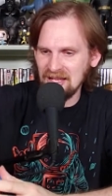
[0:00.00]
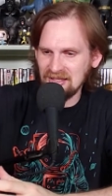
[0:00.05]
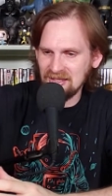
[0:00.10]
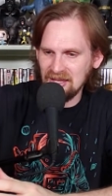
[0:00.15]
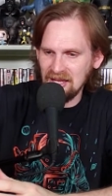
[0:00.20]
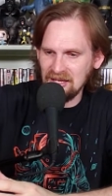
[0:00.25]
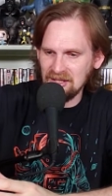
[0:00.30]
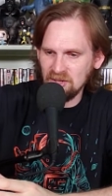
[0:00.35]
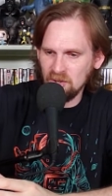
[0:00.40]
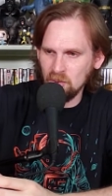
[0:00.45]
So
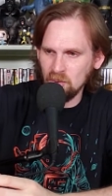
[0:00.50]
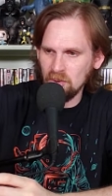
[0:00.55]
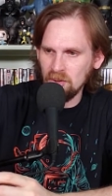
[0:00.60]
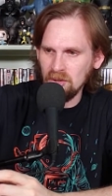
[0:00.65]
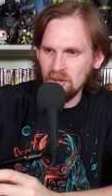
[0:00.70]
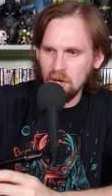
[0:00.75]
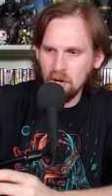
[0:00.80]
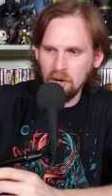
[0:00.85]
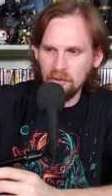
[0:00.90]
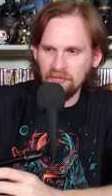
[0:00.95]
that's cool.
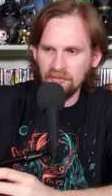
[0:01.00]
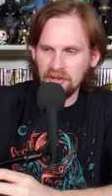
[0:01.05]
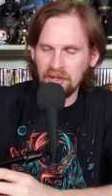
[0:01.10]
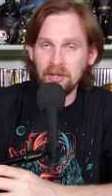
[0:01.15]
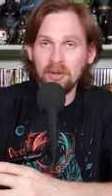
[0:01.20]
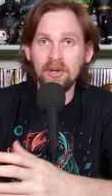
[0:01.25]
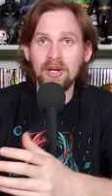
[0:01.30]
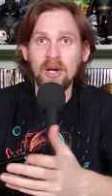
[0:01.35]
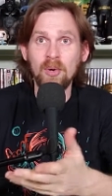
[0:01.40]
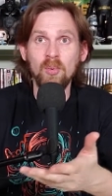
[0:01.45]
Hopefully you
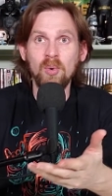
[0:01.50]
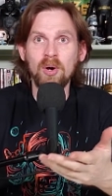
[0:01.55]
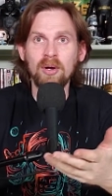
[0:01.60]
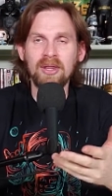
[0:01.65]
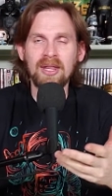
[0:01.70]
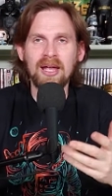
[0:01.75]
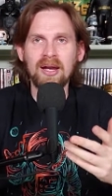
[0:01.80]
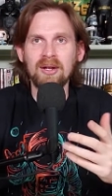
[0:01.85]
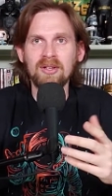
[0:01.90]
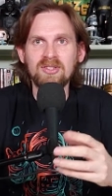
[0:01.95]
don't get one
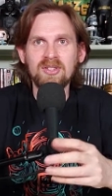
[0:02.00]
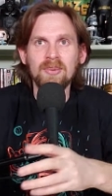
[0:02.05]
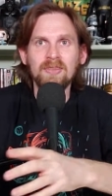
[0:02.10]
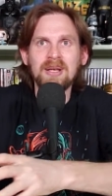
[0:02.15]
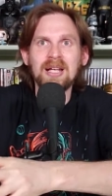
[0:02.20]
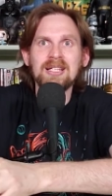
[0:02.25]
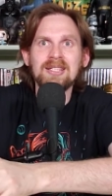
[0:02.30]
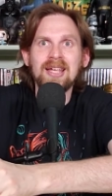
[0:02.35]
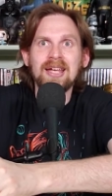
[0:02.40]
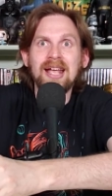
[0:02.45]
that some
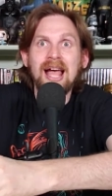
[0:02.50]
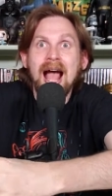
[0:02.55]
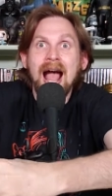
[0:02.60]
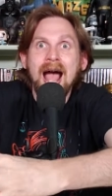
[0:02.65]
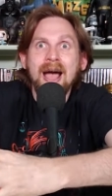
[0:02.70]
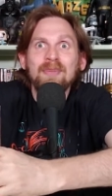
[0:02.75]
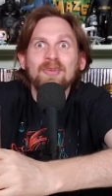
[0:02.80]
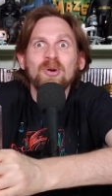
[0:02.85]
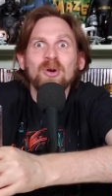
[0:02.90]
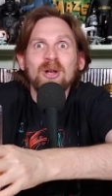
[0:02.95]
kids like,
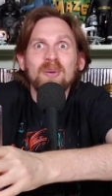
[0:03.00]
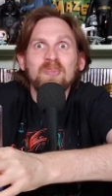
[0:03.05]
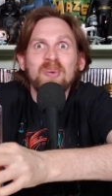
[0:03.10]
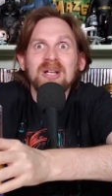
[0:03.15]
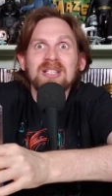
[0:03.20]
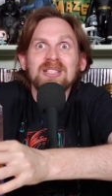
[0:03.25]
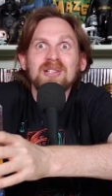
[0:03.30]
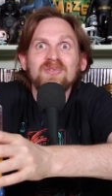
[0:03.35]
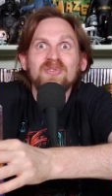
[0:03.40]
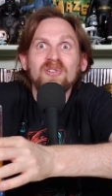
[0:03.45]
I'm going to
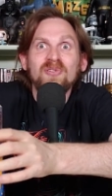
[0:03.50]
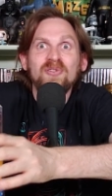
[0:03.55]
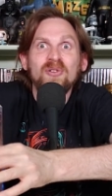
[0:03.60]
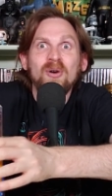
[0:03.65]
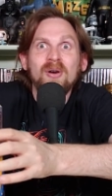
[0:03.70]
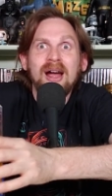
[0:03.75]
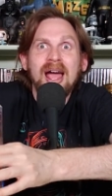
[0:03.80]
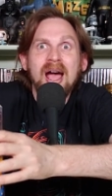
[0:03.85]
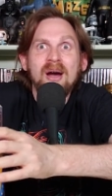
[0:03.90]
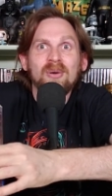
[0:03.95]
press it for
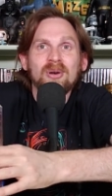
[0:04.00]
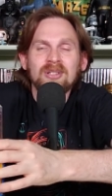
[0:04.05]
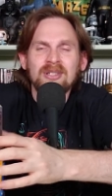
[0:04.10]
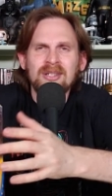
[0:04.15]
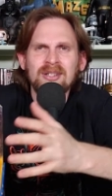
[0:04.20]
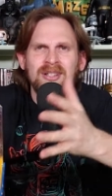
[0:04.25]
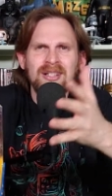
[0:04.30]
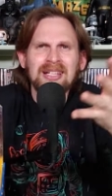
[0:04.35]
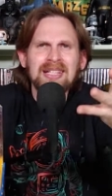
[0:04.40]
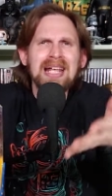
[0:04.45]
four hours. And
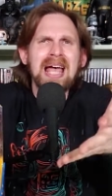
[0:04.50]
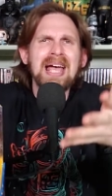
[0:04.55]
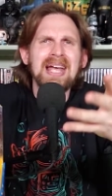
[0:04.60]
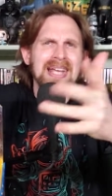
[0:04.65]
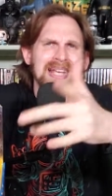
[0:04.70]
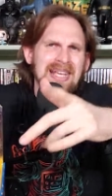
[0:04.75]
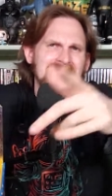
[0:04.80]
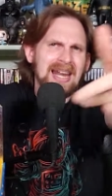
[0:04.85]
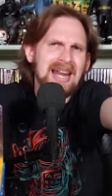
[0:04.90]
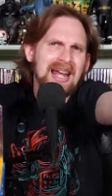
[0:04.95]
you're like, yeah,
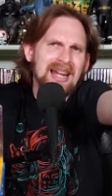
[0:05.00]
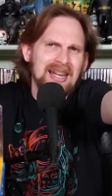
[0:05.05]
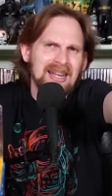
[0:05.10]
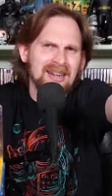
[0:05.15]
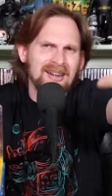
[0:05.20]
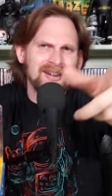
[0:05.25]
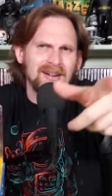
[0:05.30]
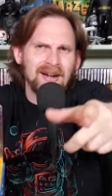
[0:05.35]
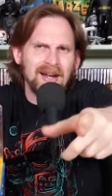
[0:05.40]
get out of here.